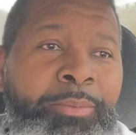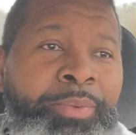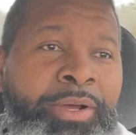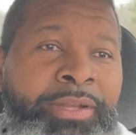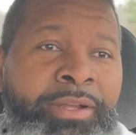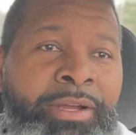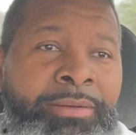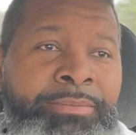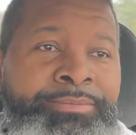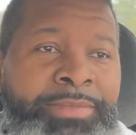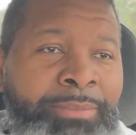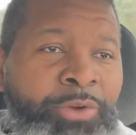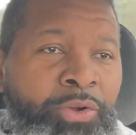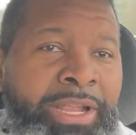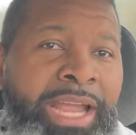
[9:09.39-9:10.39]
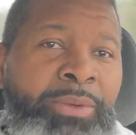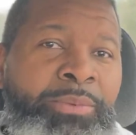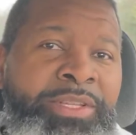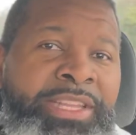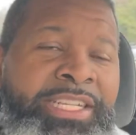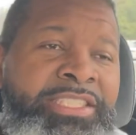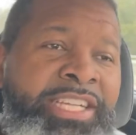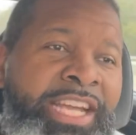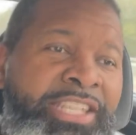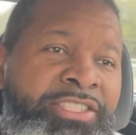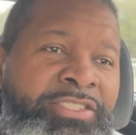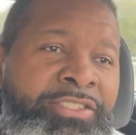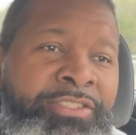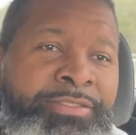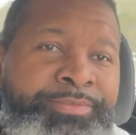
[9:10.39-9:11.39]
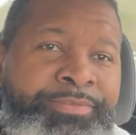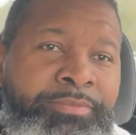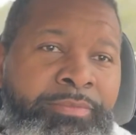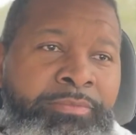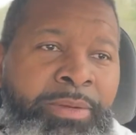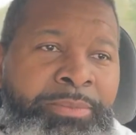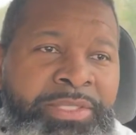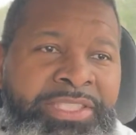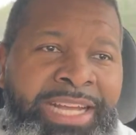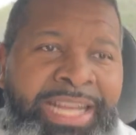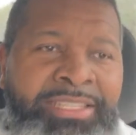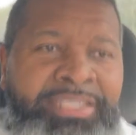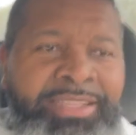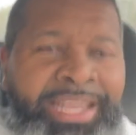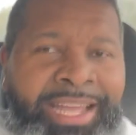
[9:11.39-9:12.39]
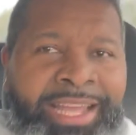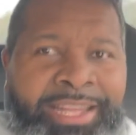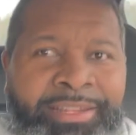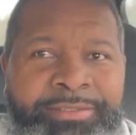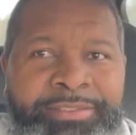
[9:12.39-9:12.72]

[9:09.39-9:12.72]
But I'm okay with that texture. But besides that,